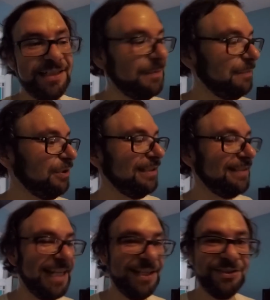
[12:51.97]
I'm gonna put this
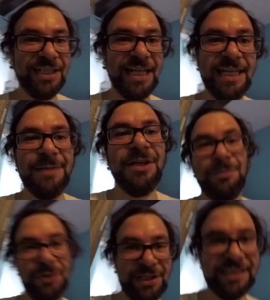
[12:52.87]
together tonight, I'm gonna
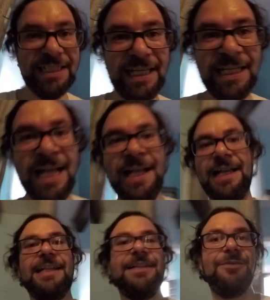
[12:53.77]
upload it tonight,
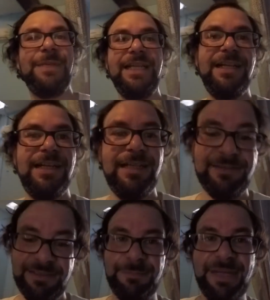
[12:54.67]
and it'll be uh,
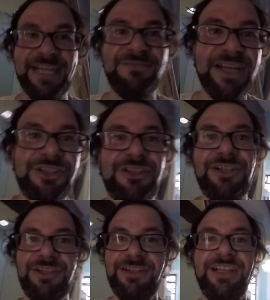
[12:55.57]
my
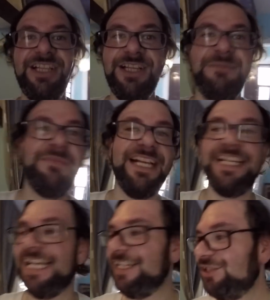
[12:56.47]
adventure, my
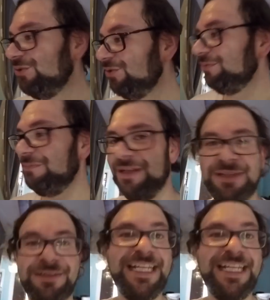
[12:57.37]
Cancun, my